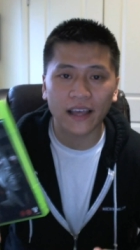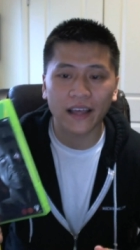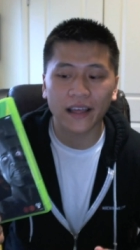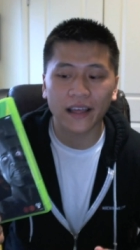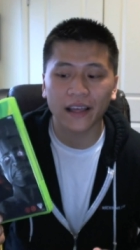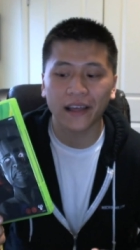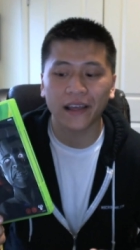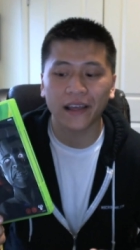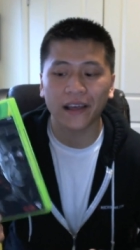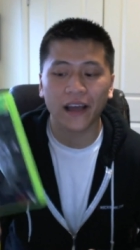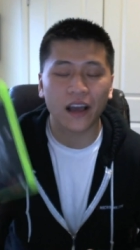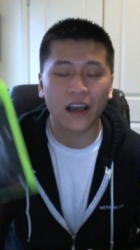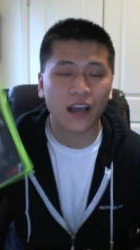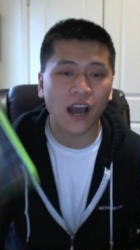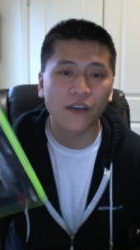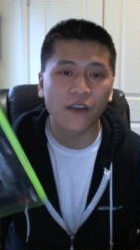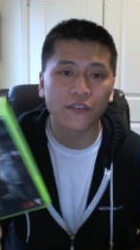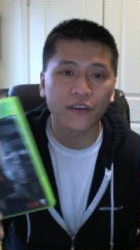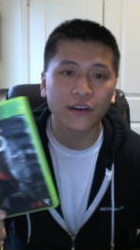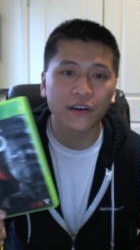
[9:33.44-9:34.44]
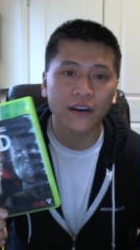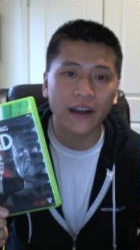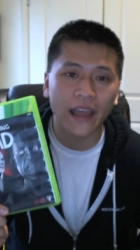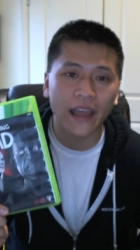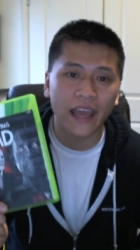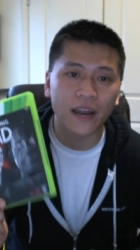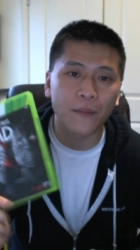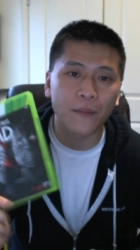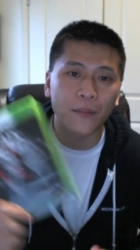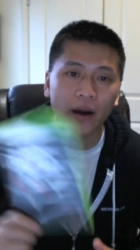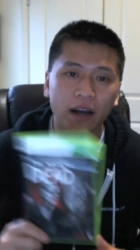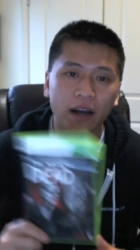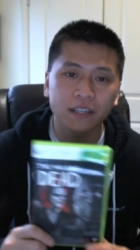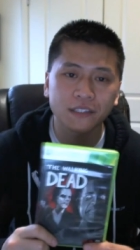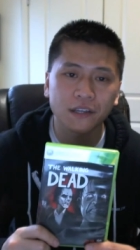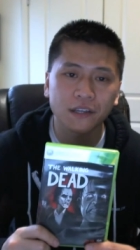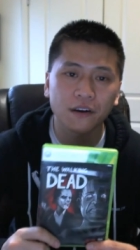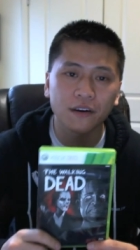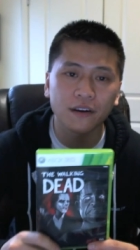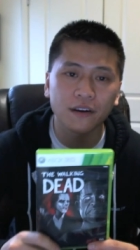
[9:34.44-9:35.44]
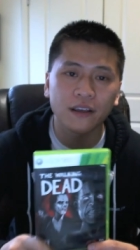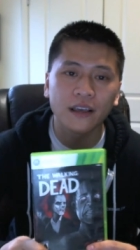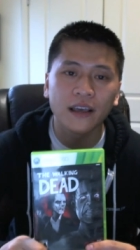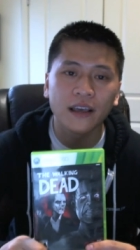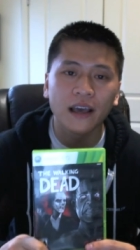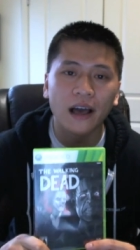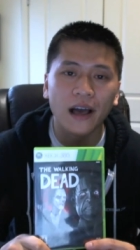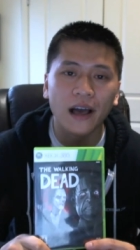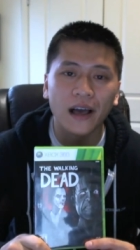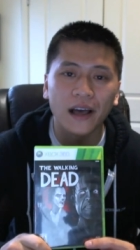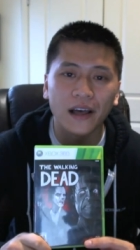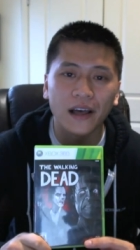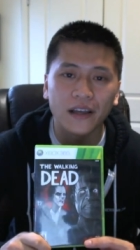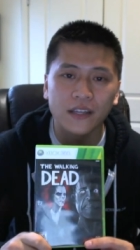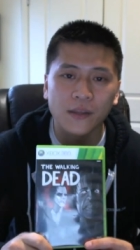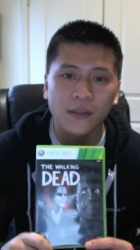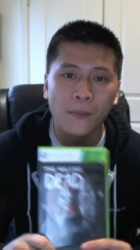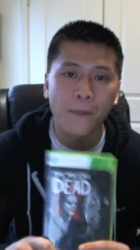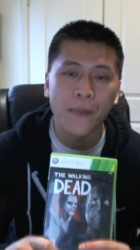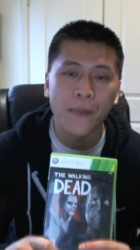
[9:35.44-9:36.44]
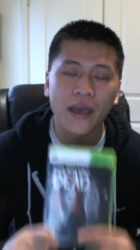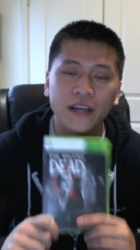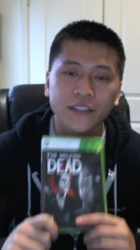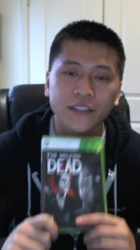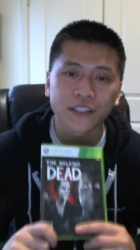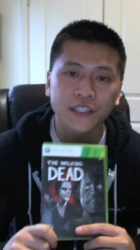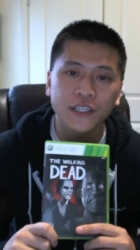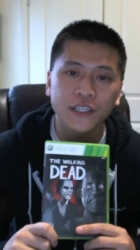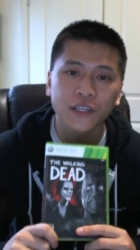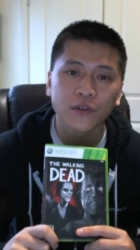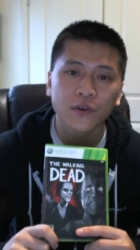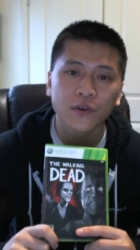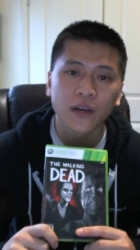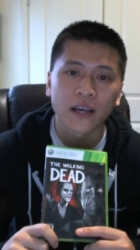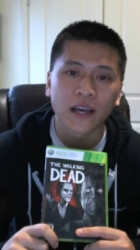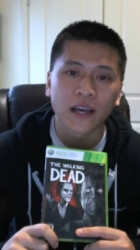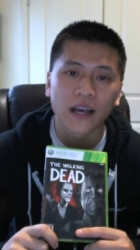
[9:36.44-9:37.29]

uh, a cover and a box art uh, mailed to you.